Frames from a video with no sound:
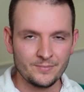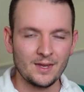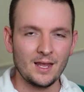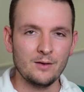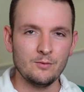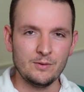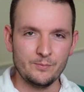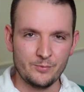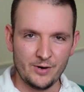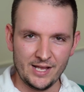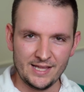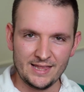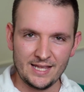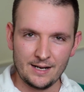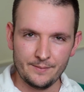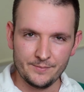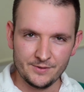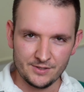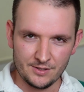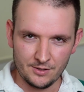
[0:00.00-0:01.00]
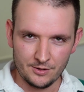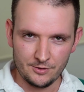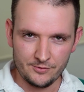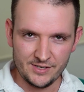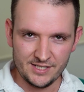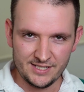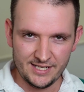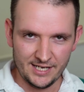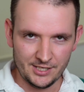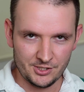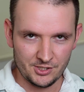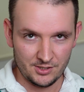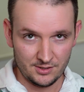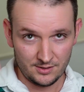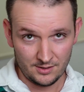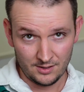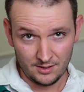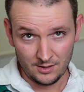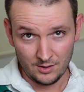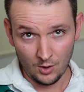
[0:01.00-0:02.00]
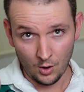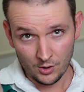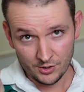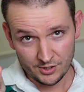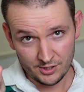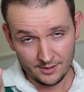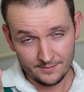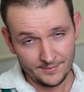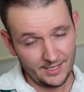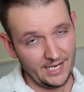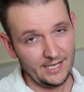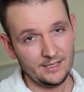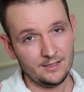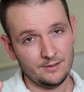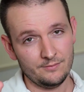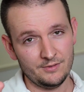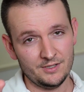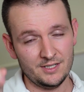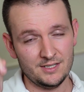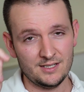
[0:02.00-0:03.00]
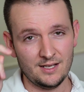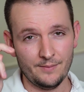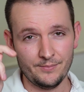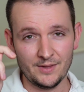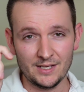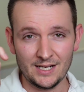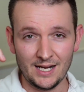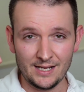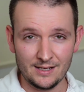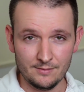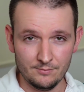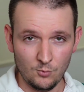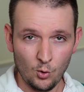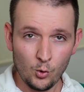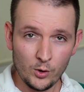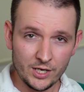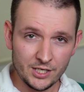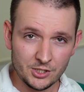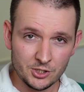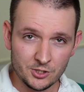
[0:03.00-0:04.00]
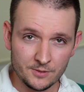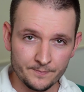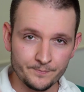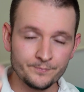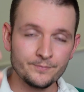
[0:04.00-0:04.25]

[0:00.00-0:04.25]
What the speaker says: And we break that up into 3 sections. Long-term debt, which is something like a mortgage.